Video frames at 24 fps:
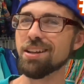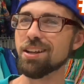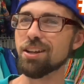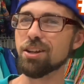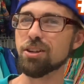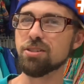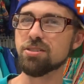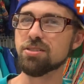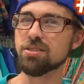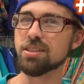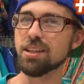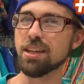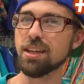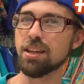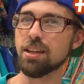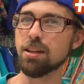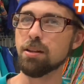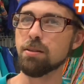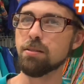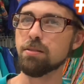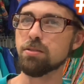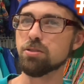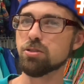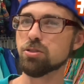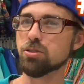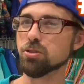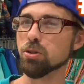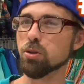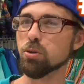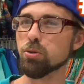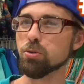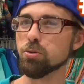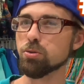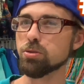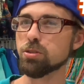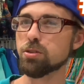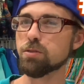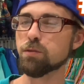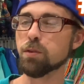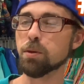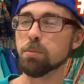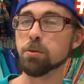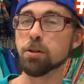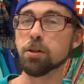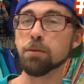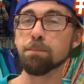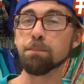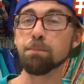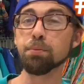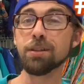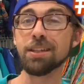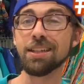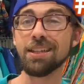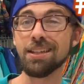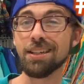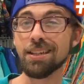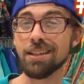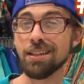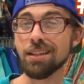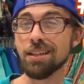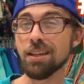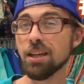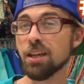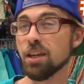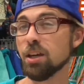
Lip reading: understand solds from completed,